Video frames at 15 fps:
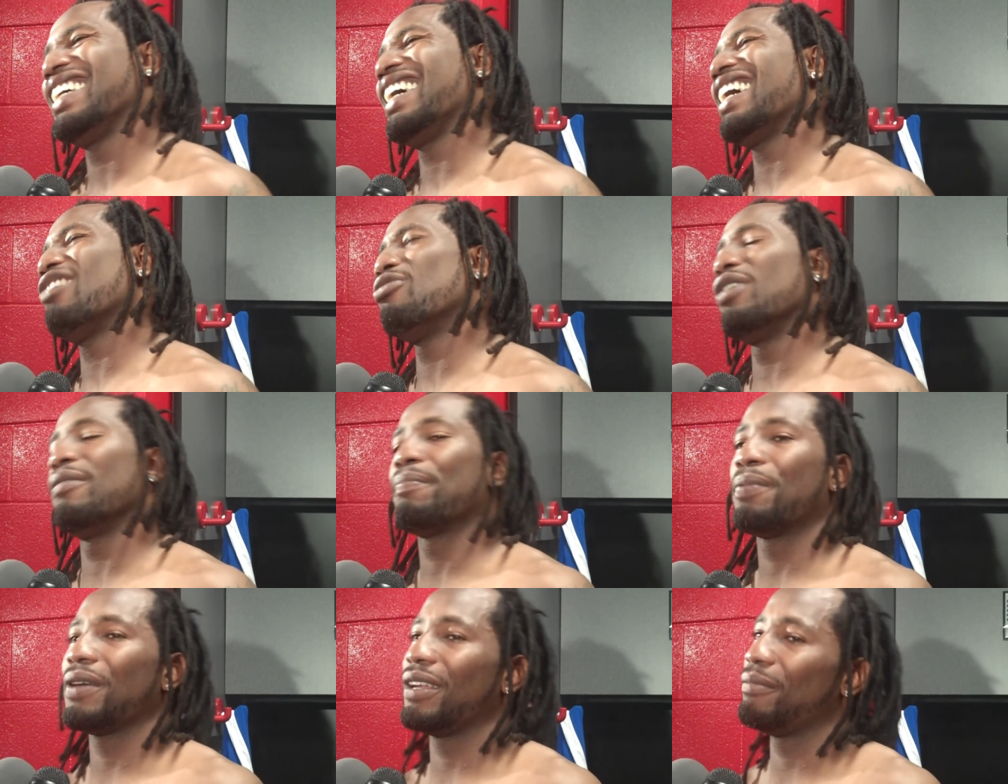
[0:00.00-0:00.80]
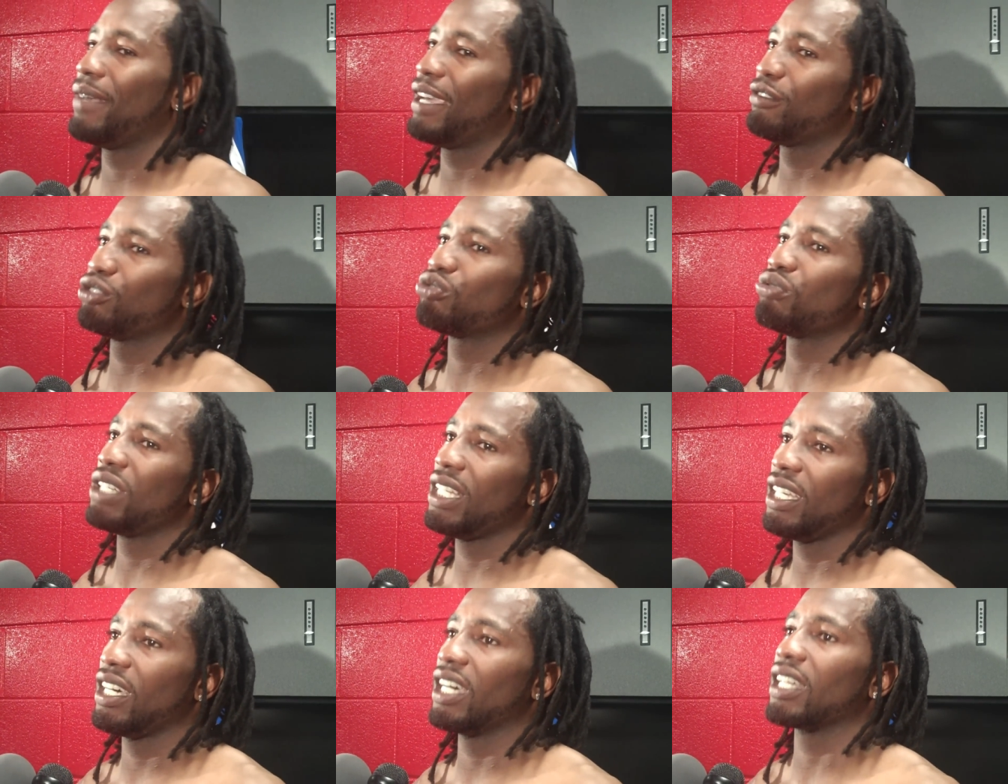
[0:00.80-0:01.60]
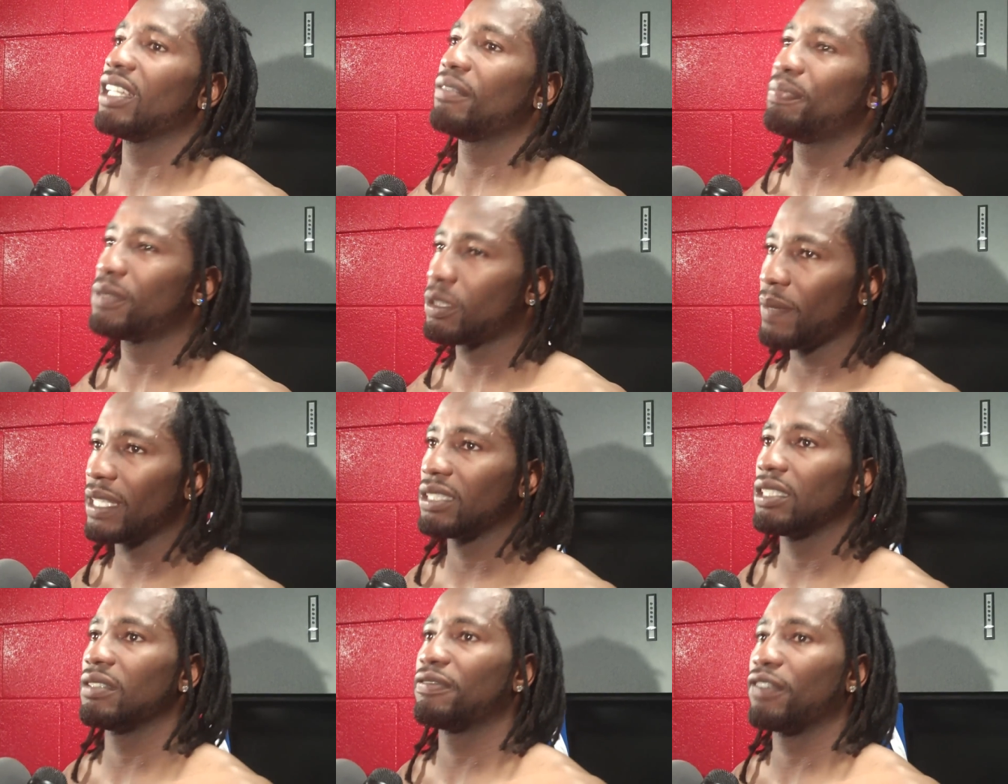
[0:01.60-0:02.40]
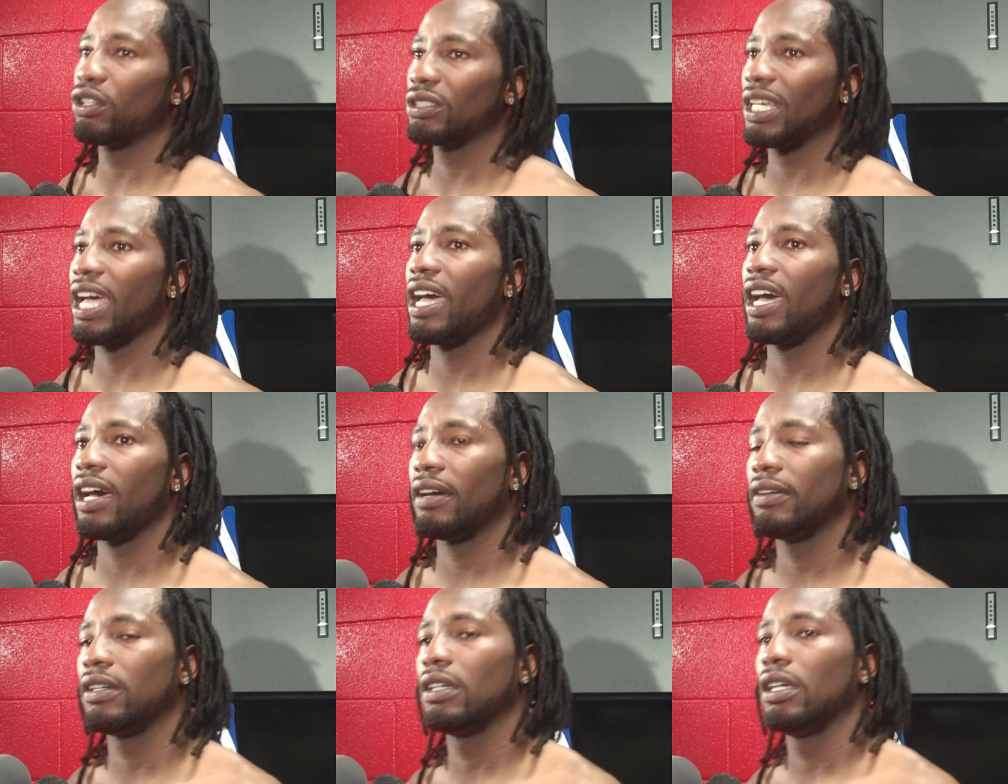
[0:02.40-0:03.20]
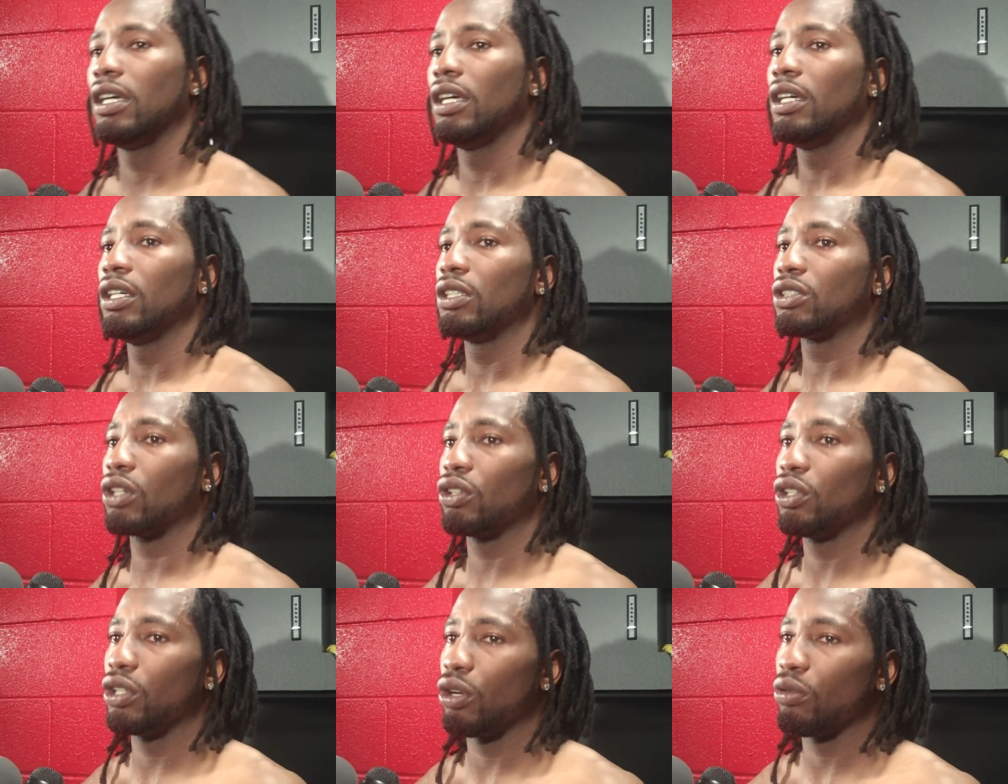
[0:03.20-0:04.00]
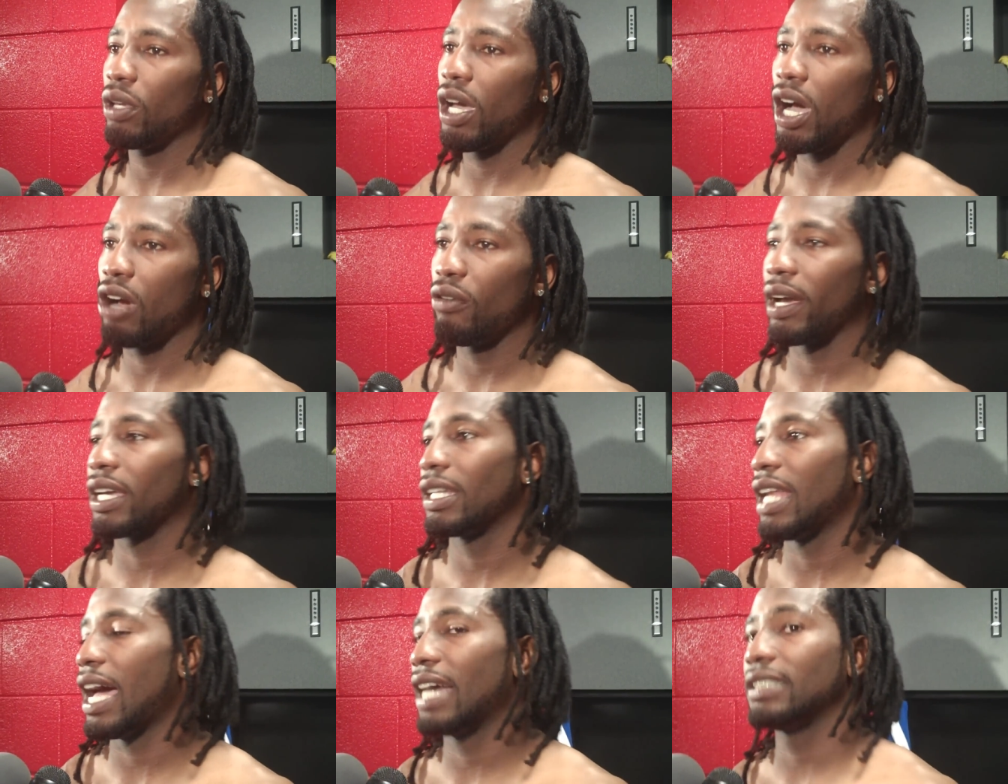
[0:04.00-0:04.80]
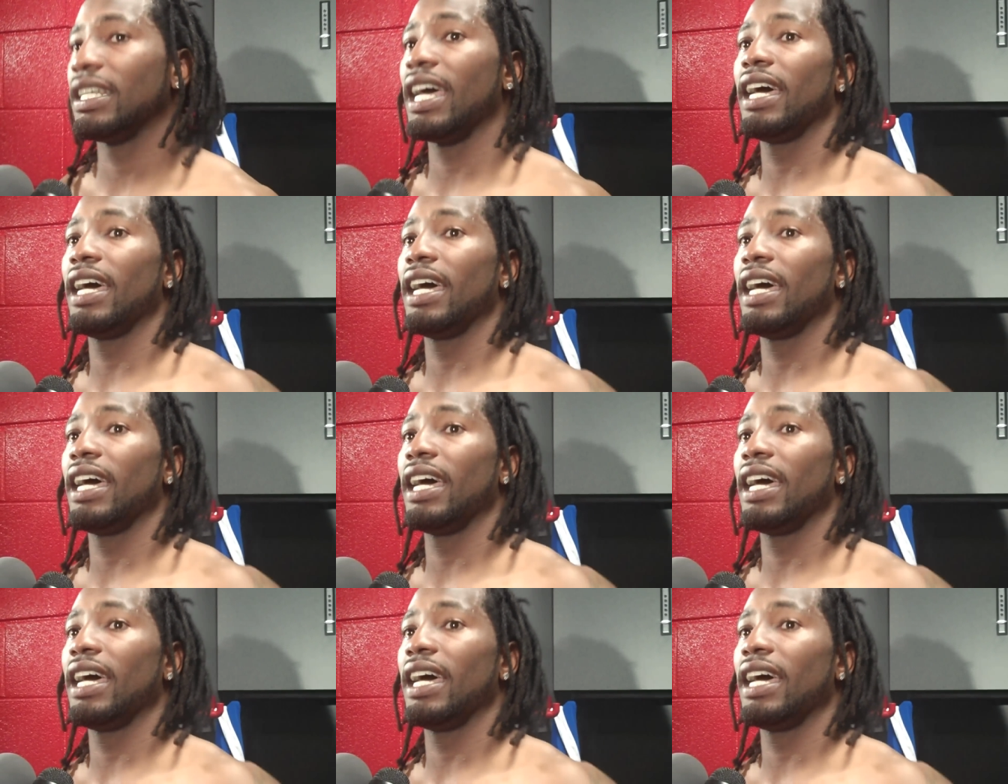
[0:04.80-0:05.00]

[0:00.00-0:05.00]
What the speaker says: Yeah, it wasn't pretty, man. It was really ugly, especially the first half. So, you know, we all recognize